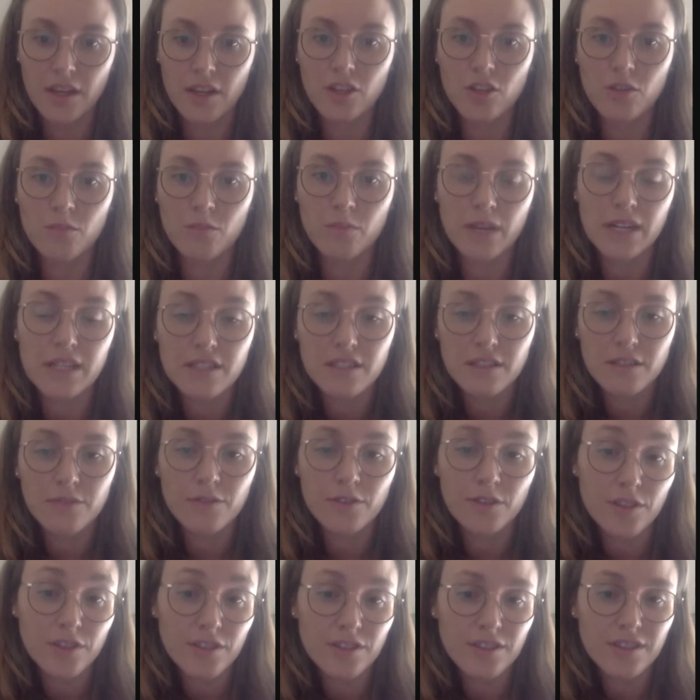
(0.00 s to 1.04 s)
You might have
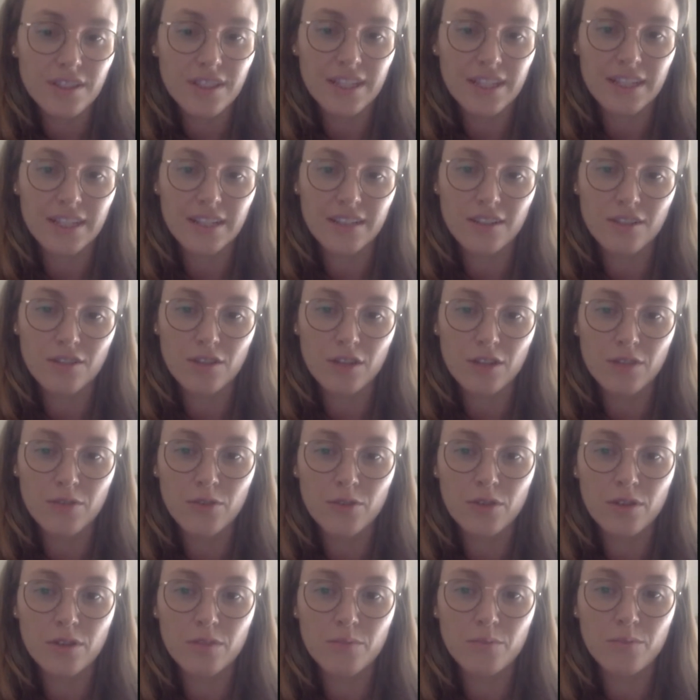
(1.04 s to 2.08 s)
heard that
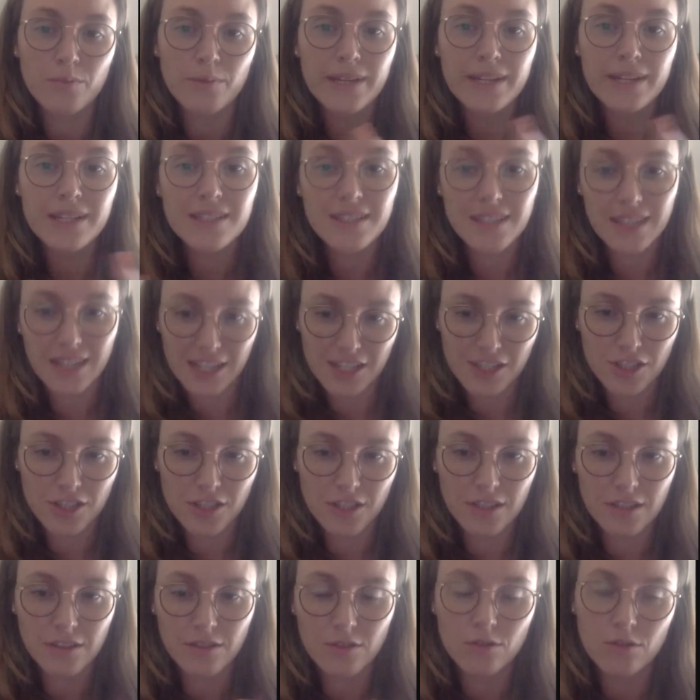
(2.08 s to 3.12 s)
GraphQL breaks
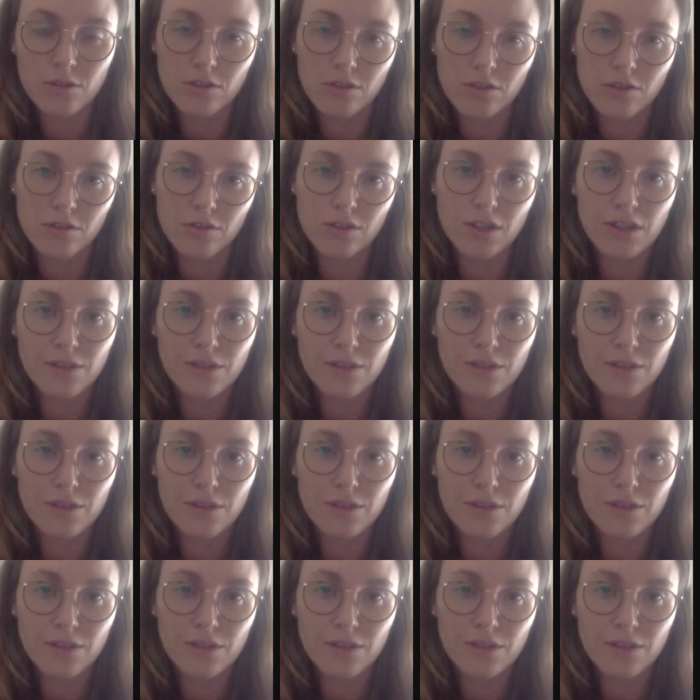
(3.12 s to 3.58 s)
caching or